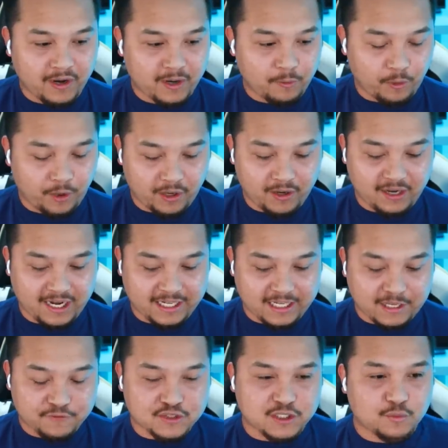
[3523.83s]
where, like, if she
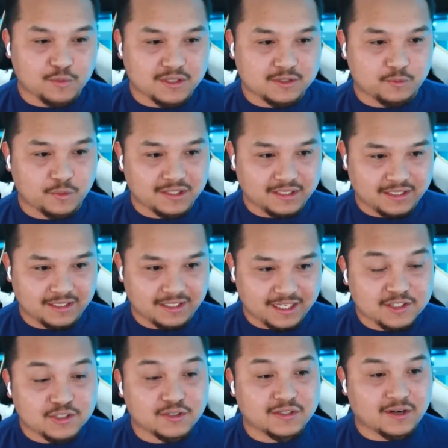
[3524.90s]
was really into their
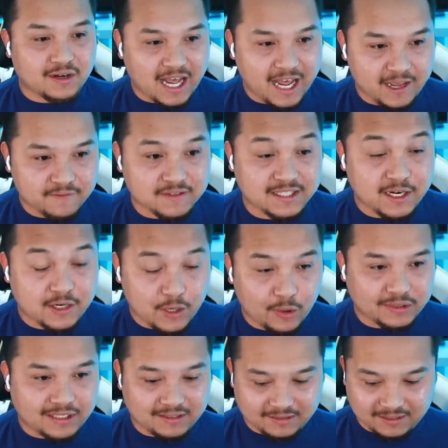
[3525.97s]
lives, they know that
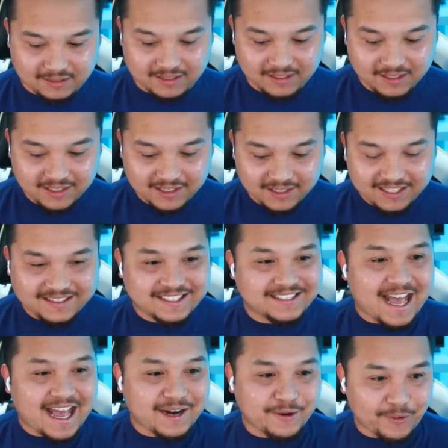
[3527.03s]
the the
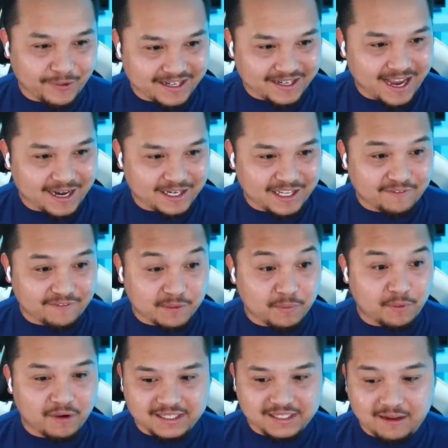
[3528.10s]
dad already kind of gave them a
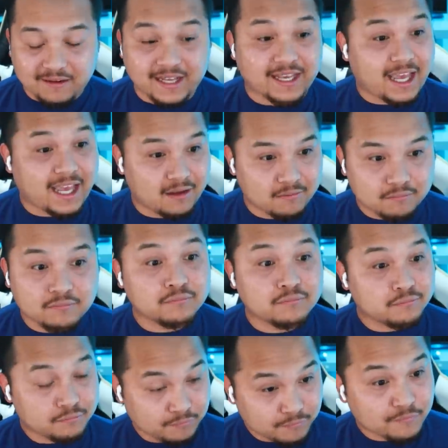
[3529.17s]
rundown, like, "Hey,
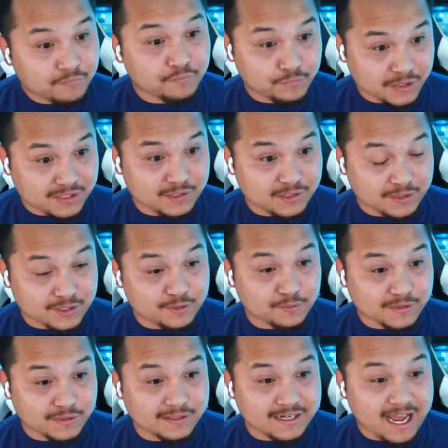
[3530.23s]
this is this
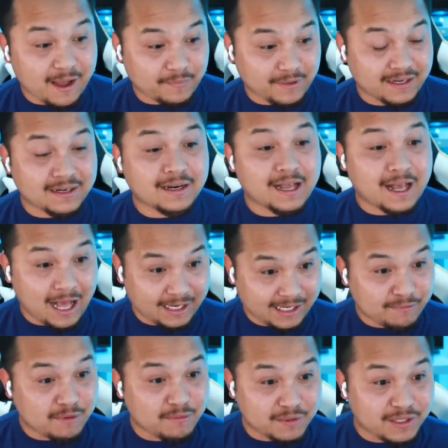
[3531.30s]
was could happen. Let
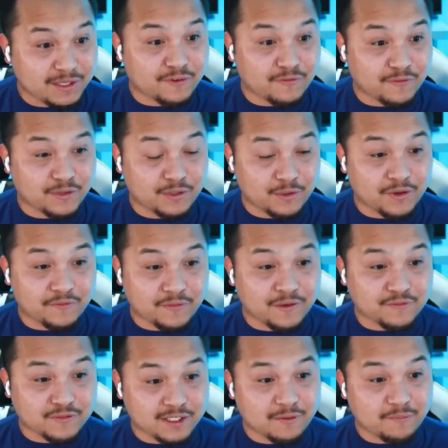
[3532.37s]
me be here for you if if
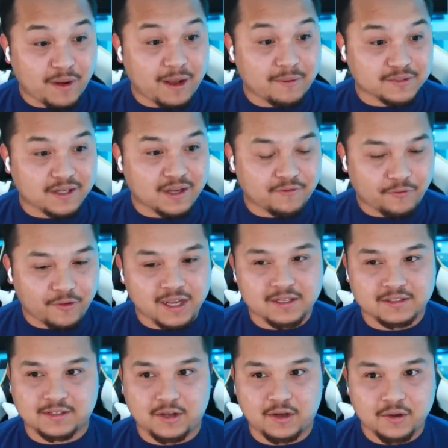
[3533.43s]
shit pops off," right?
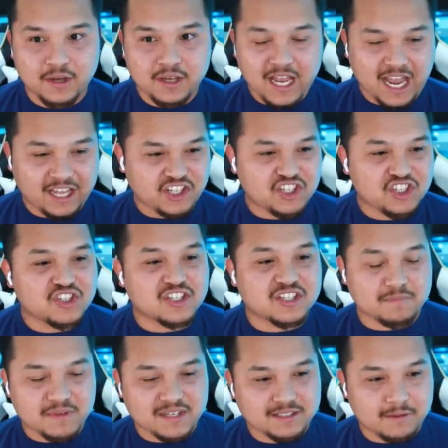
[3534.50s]
So I think she just
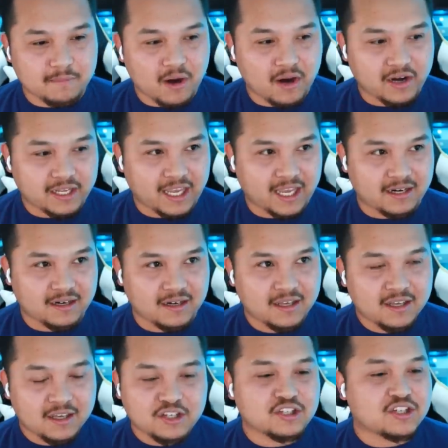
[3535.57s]
missed the mark, and
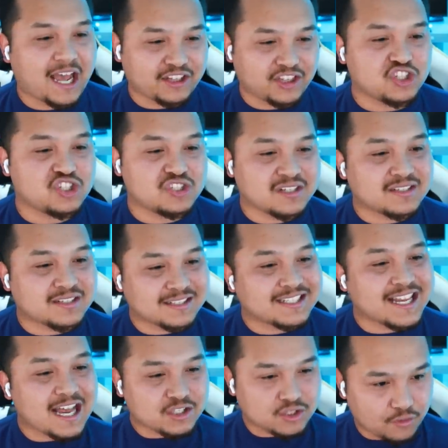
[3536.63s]
I think she just
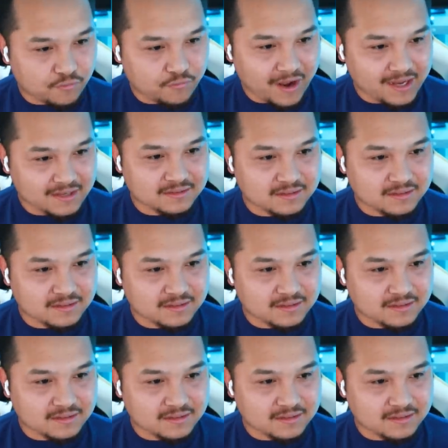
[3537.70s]
catastrophized the